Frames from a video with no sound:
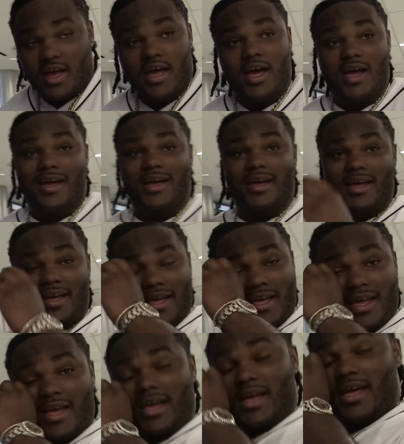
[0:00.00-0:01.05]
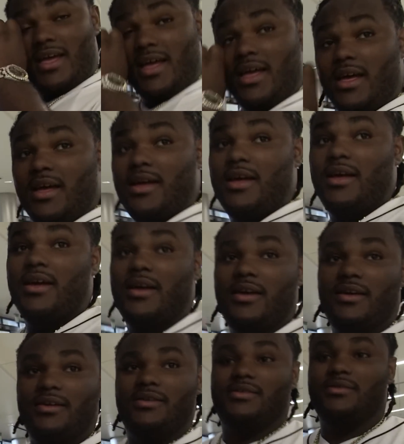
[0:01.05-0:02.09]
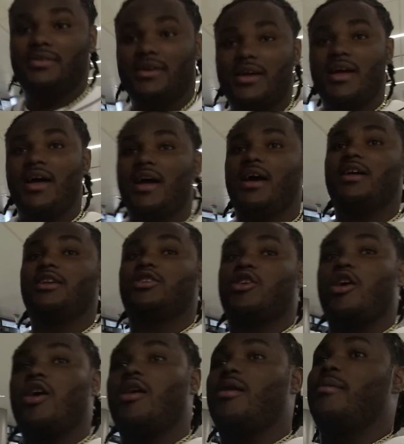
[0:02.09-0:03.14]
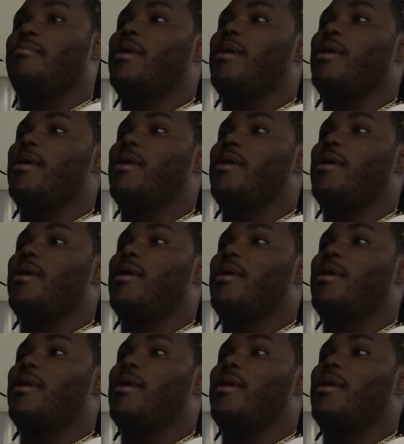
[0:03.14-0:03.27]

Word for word: Do you see a do you see like an influx of like after no, that?